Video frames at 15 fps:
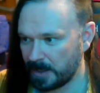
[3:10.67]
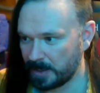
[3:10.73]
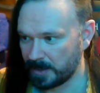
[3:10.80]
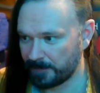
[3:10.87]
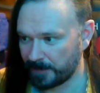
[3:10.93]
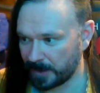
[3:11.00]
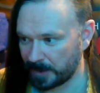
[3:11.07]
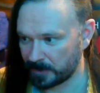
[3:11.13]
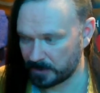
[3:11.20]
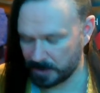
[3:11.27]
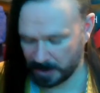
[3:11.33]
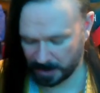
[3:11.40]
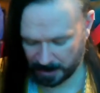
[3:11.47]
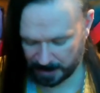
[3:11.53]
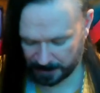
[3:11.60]
The final
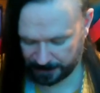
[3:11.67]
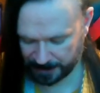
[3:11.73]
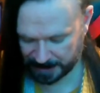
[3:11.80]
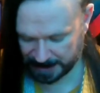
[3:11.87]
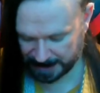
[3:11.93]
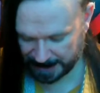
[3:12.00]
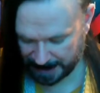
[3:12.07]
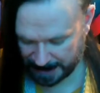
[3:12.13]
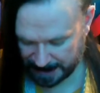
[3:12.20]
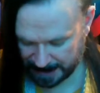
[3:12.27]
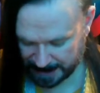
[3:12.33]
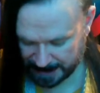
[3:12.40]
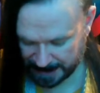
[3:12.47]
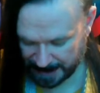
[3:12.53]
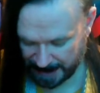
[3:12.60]
card for today is
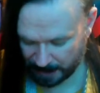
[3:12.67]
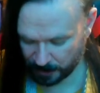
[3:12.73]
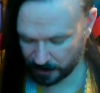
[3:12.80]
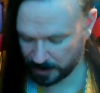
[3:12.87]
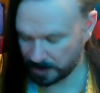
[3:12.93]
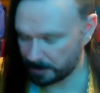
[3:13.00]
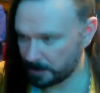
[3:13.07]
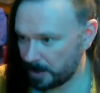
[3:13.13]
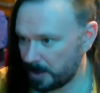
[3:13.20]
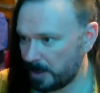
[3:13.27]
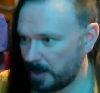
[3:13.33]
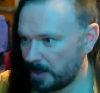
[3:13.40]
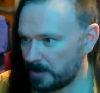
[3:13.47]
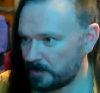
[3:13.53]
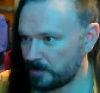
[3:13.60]
the outcome
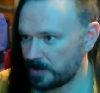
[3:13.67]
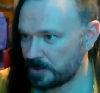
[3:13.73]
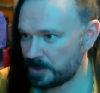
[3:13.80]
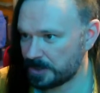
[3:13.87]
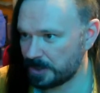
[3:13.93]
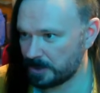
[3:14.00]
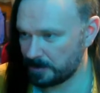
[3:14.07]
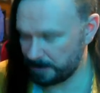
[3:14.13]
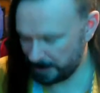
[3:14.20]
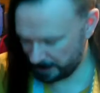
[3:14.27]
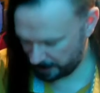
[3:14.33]
card, which is going to be the